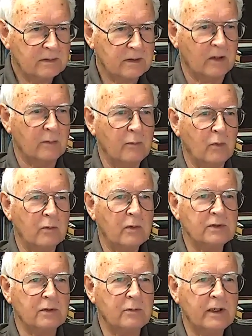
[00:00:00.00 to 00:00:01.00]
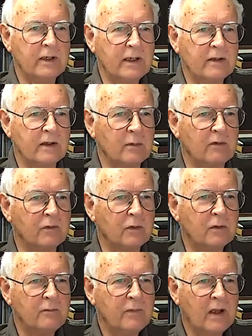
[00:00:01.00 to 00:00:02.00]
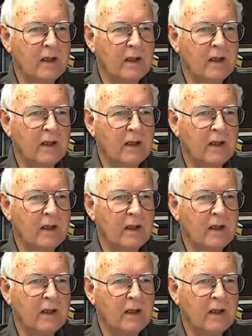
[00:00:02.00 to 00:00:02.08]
remember what it was. I read it out there before.